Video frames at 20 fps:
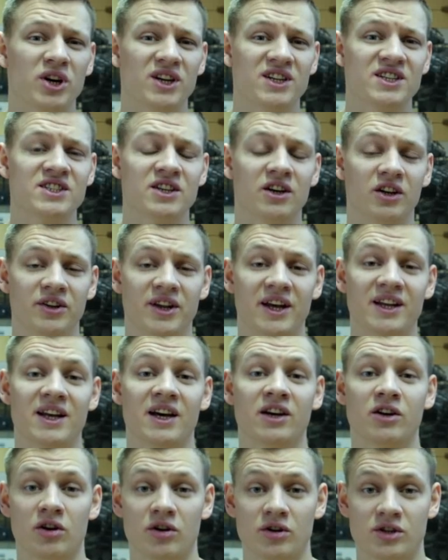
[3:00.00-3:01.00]
where the cell death
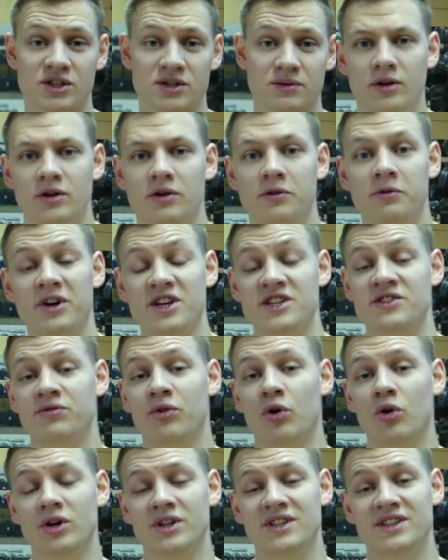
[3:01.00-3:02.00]
occurs. Phase
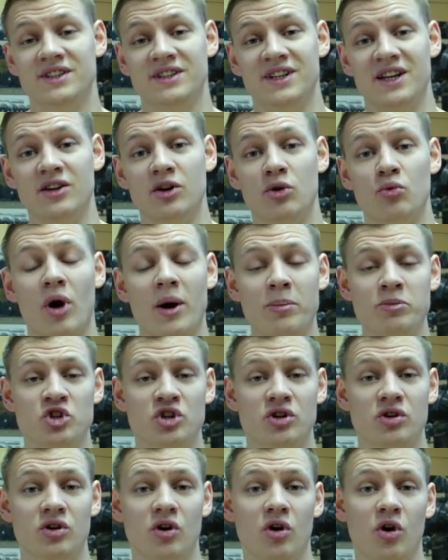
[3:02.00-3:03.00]
4, tendon
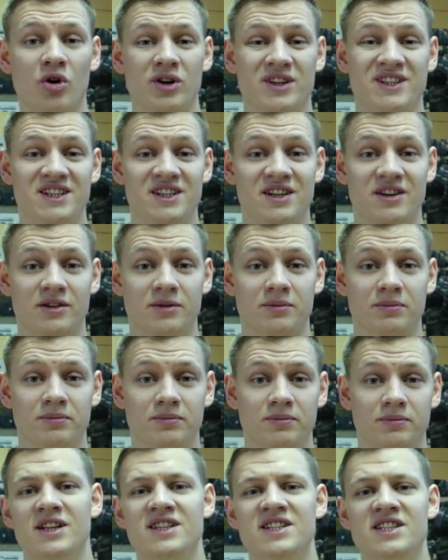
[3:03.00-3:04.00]
rupture or tear.
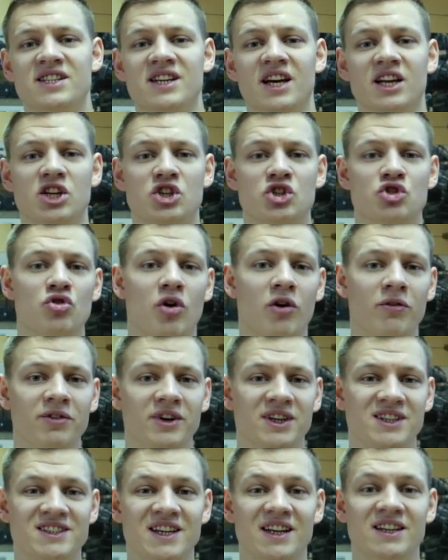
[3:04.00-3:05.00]
This is
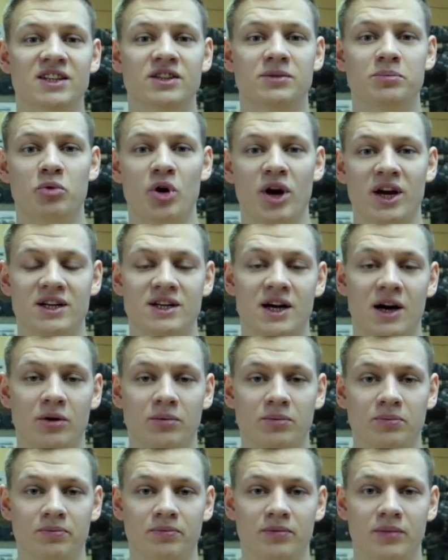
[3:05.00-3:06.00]
catastrophic tendon breakdown
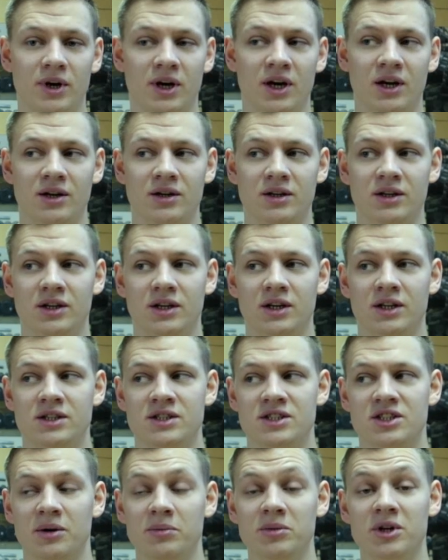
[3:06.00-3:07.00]
and it
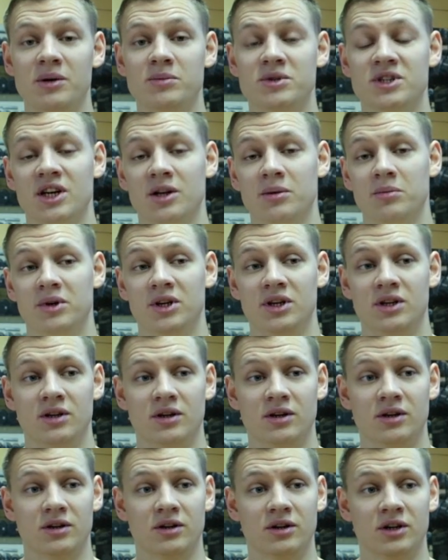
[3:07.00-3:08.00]
sometimes can be
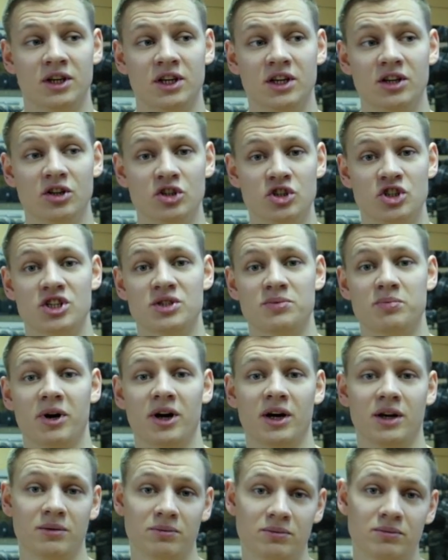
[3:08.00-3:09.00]
uh, healed just
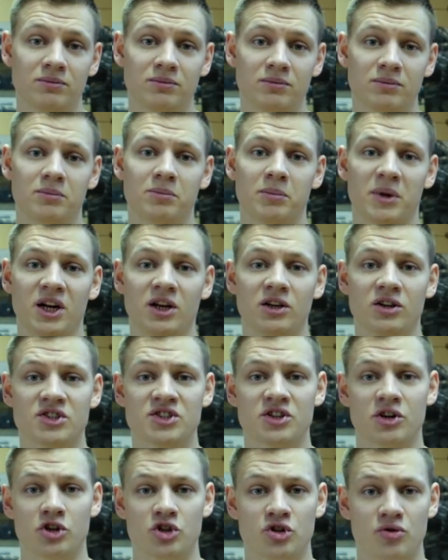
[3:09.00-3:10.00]
by medical
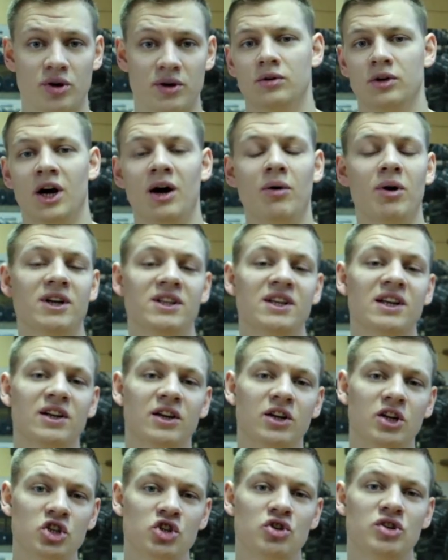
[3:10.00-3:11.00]
surgery. How are
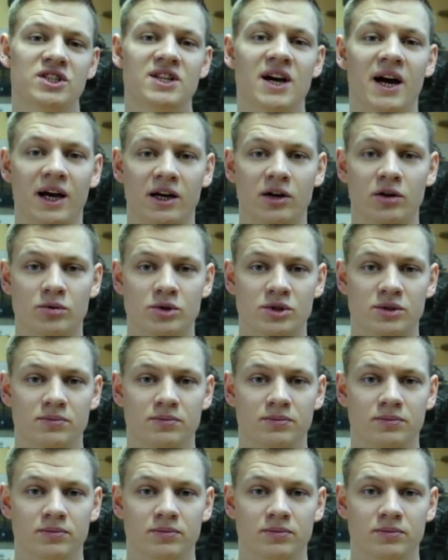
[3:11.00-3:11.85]
tendon injuries diagnosed?